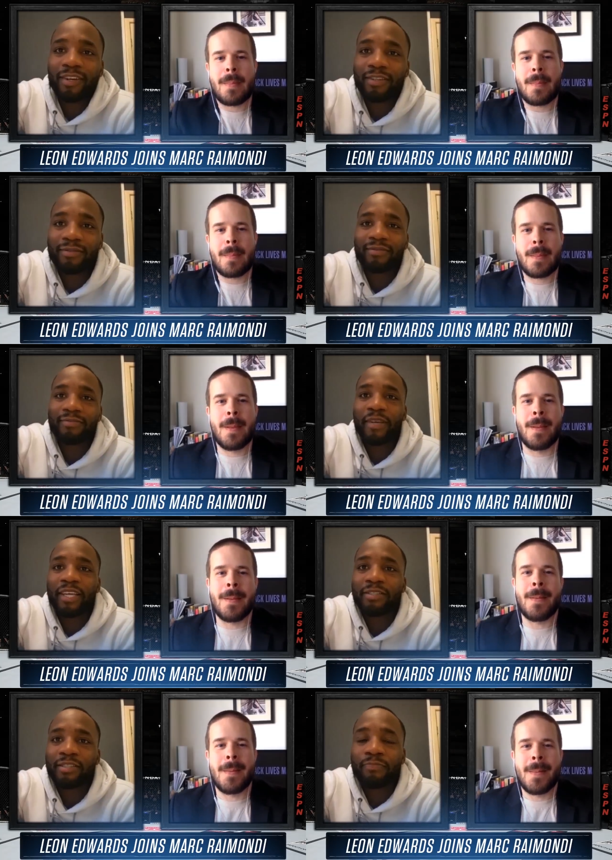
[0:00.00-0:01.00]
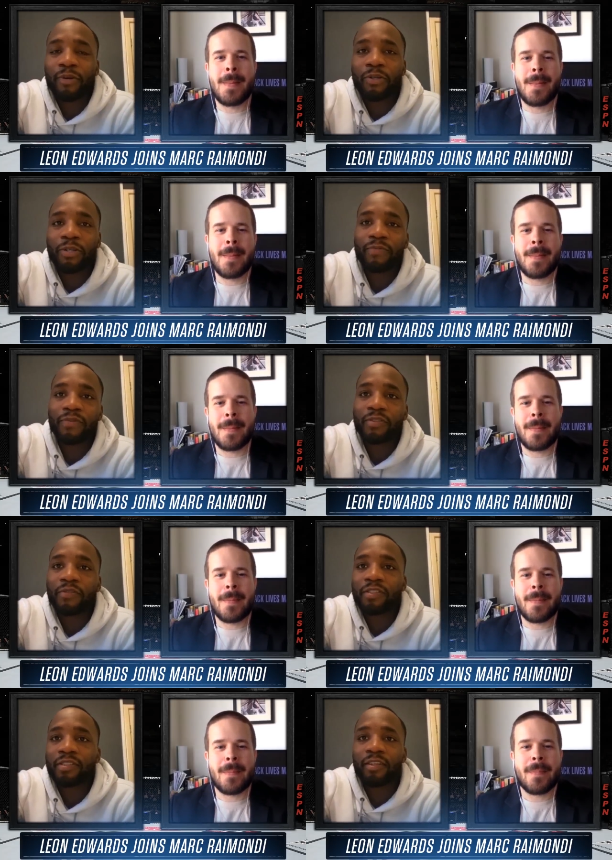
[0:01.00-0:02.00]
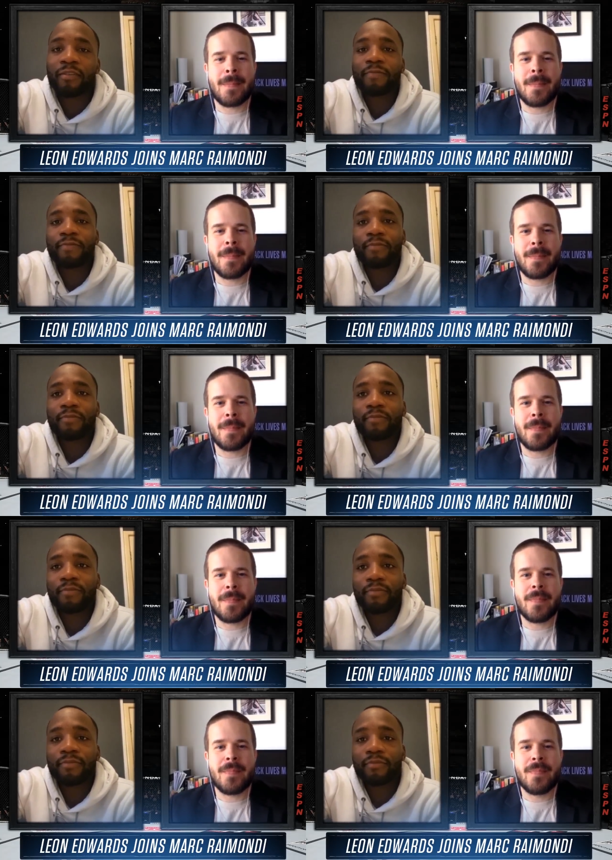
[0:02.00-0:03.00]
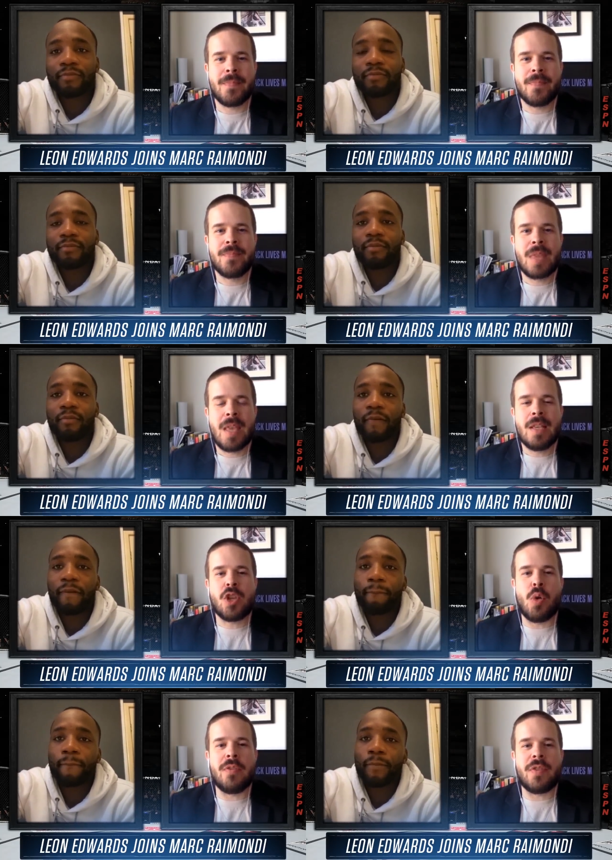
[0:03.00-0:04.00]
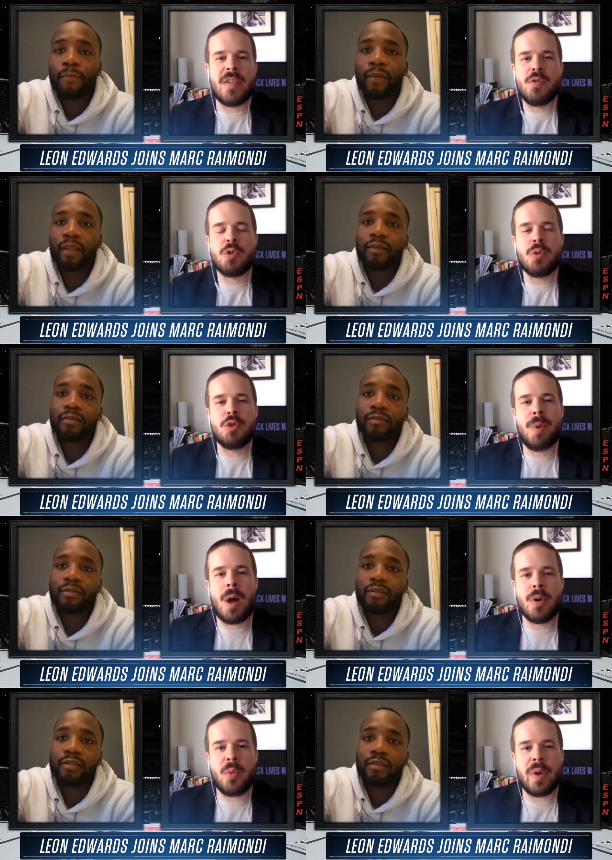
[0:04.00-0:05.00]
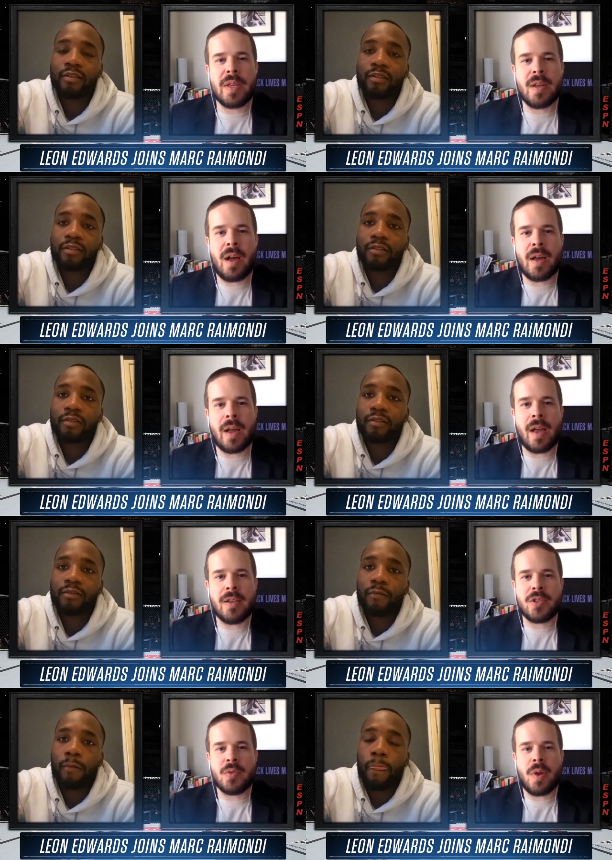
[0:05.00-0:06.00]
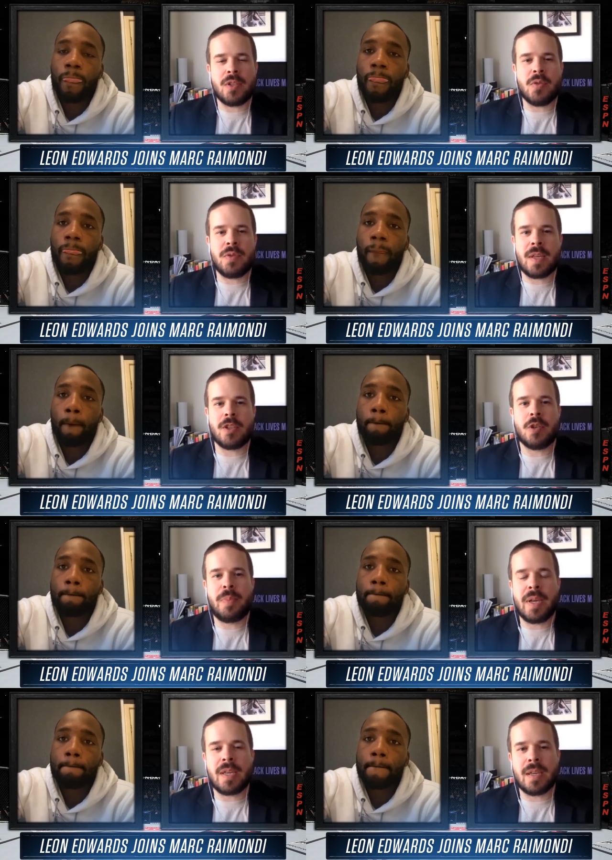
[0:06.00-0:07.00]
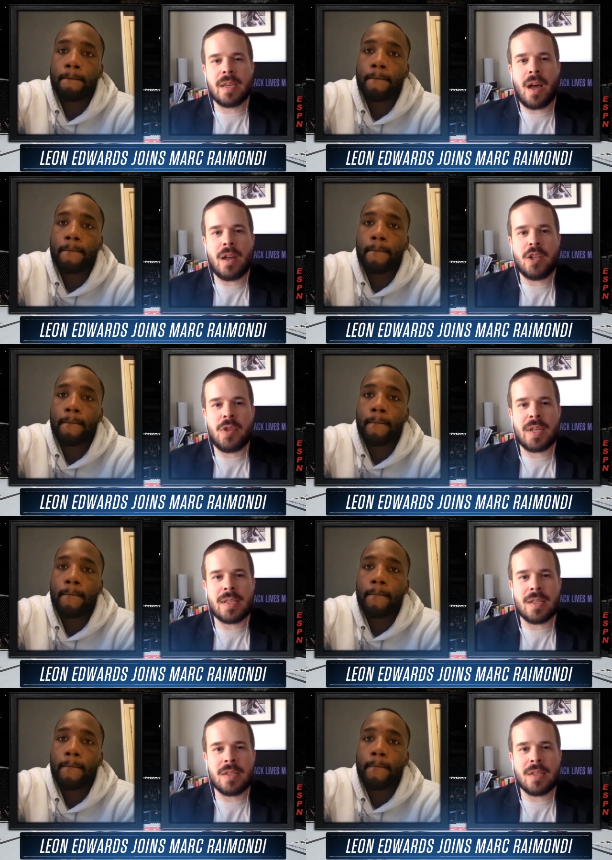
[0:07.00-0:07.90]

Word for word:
Speaker 1: and me is just something it's
Speaker 2: not. So if, if Usman were to win, uh, as you as you think, as you're picking, uh, do you think it's a